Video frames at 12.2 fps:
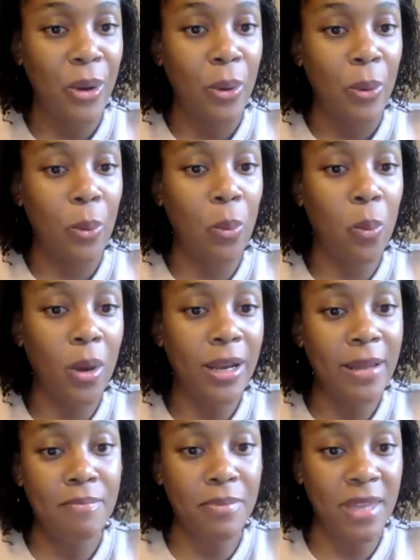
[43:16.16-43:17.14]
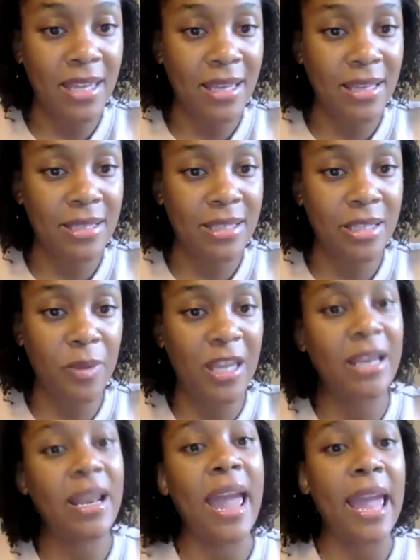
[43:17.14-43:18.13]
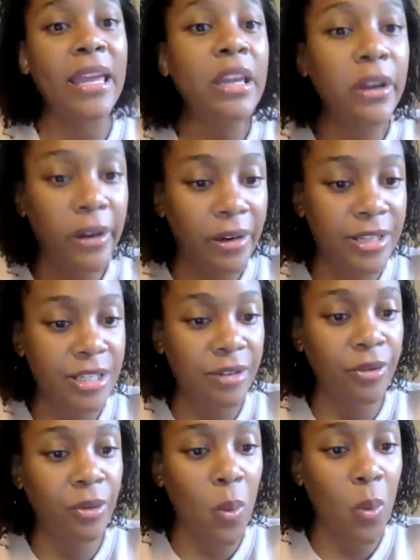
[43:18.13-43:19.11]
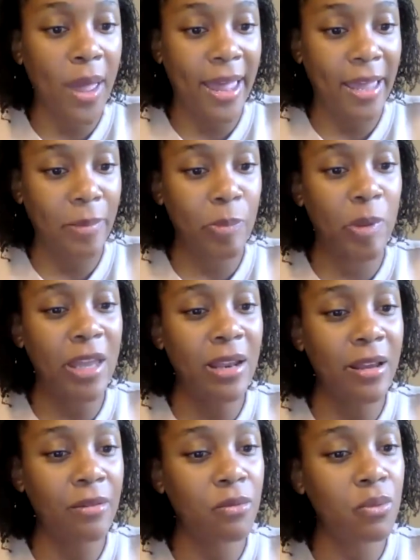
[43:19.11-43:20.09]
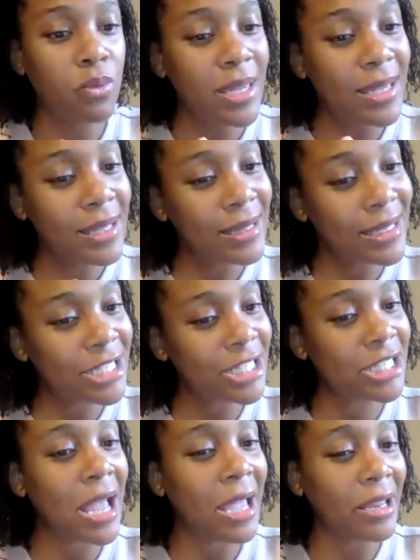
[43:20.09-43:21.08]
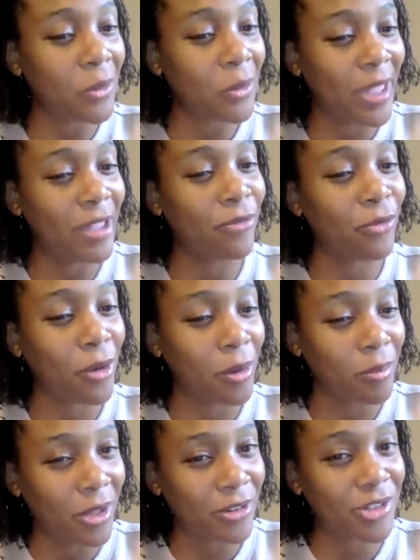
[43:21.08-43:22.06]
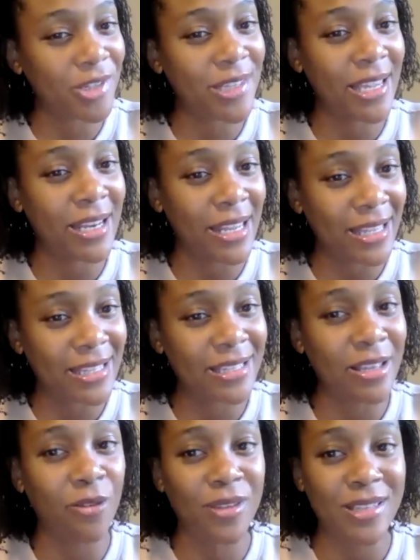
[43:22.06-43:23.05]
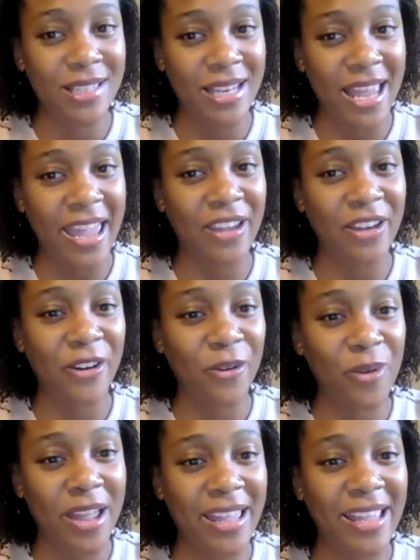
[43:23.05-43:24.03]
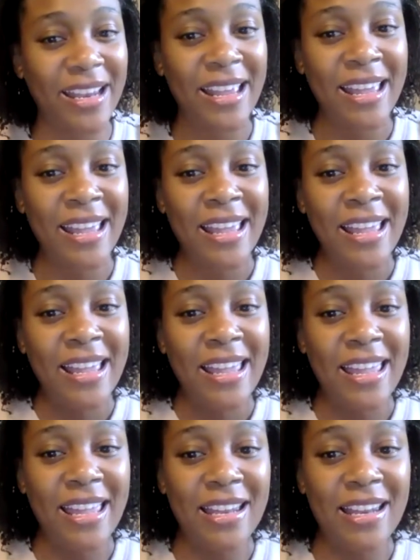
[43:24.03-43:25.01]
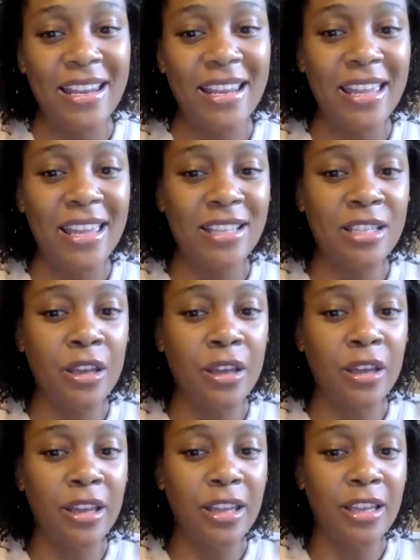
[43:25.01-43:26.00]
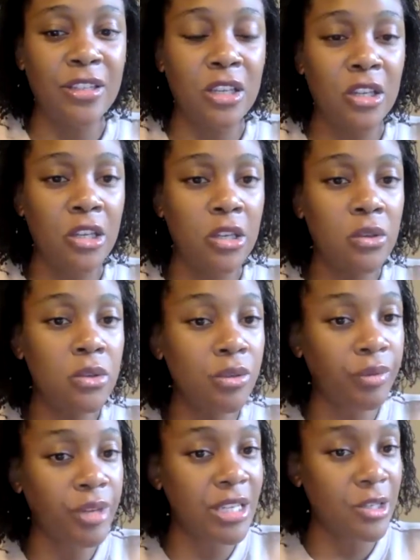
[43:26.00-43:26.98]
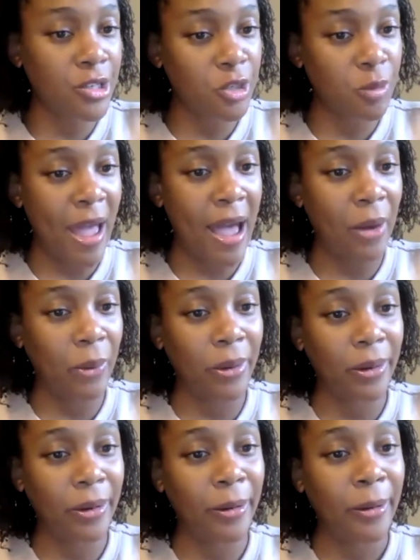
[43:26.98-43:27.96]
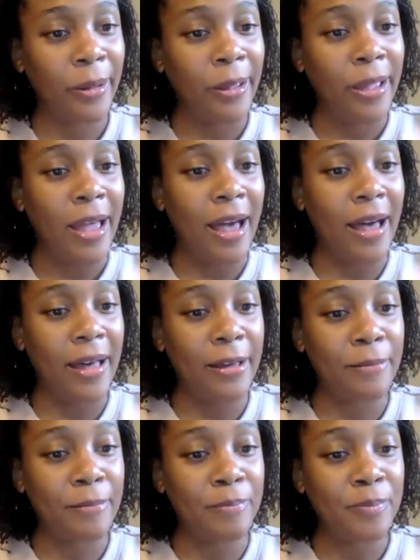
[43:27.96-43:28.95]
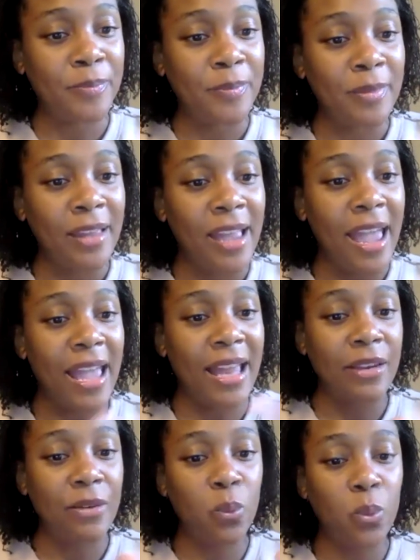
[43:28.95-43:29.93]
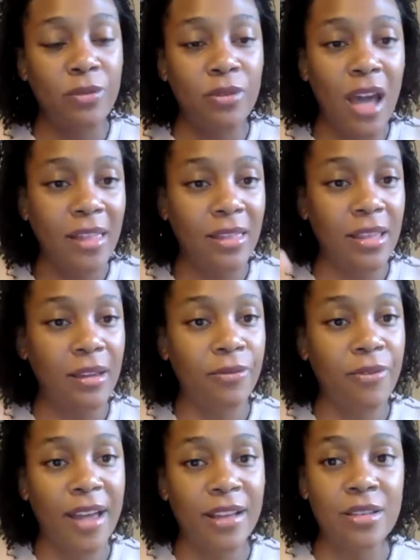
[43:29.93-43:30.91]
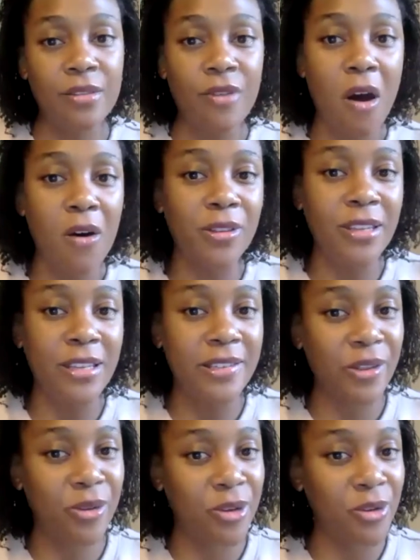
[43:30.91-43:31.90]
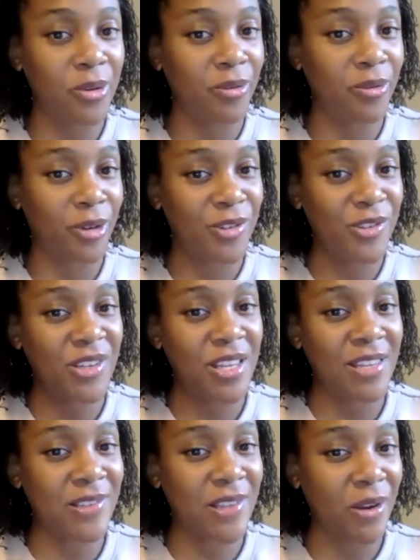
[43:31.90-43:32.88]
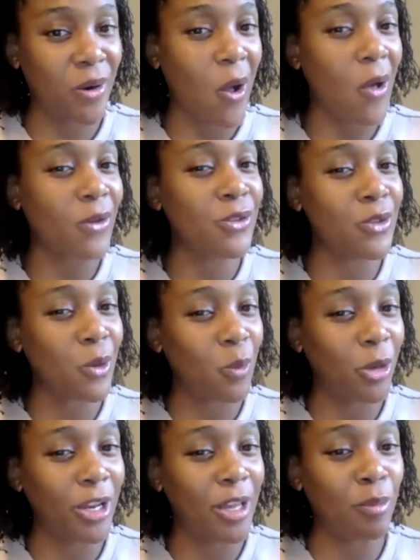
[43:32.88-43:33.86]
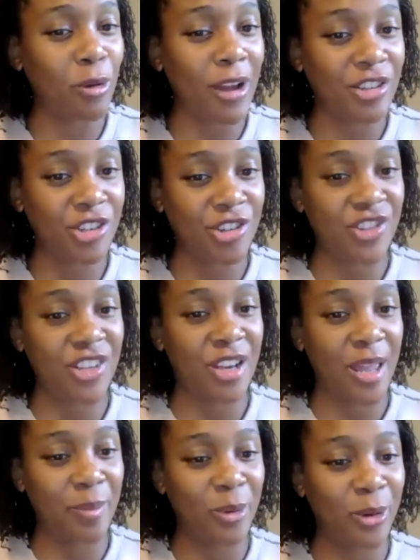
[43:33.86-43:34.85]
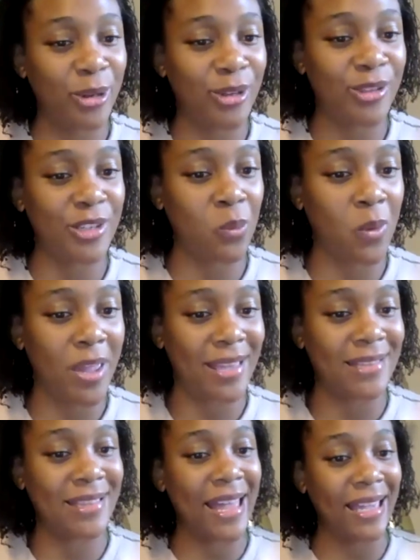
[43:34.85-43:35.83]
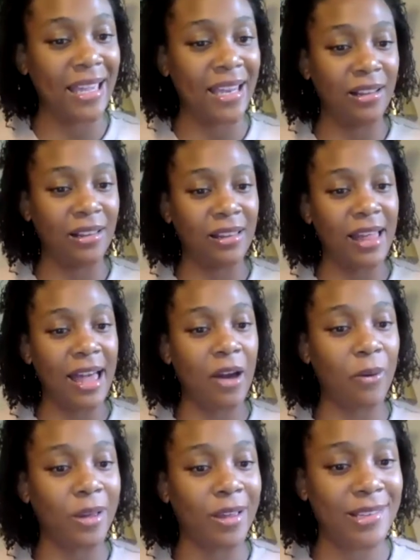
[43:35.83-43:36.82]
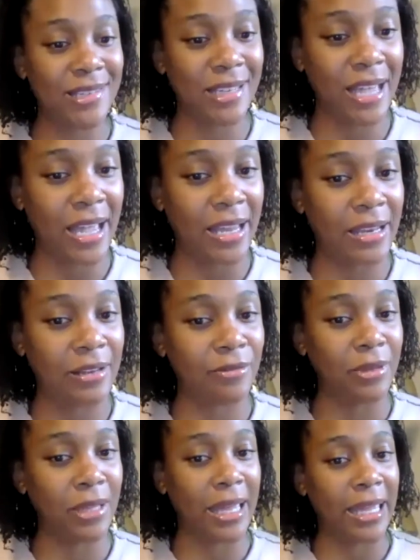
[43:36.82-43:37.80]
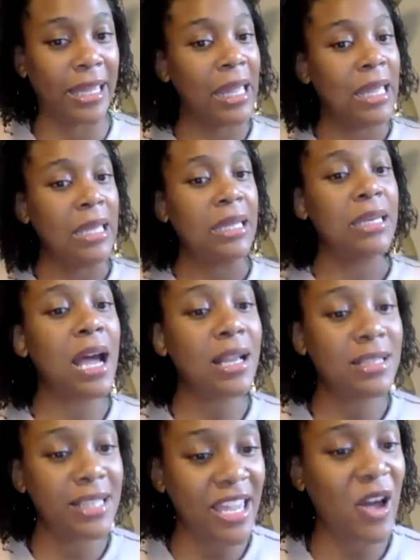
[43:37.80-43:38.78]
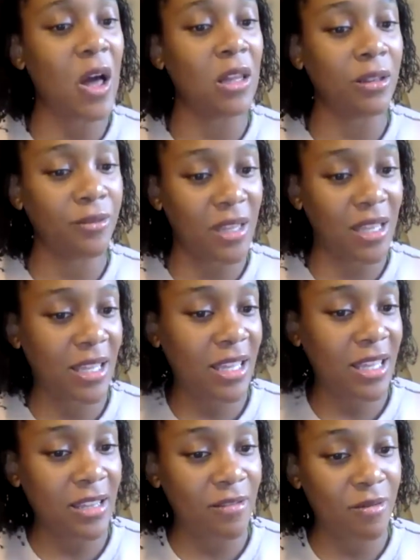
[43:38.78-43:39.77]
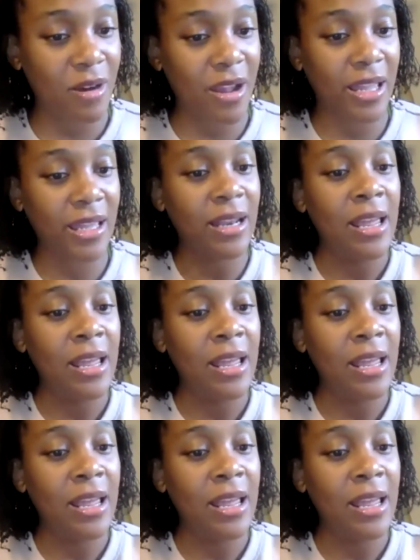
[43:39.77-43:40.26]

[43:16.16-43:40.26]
what it means to be an anchor in a different way. Pitt had really shied away from understanding itself as an anchor, right? It's a huge research power. And we've got the effects of all these other universities that are also putting pressures in neighborhoods in ways that can allow us to kind of like not take all of the heat, right?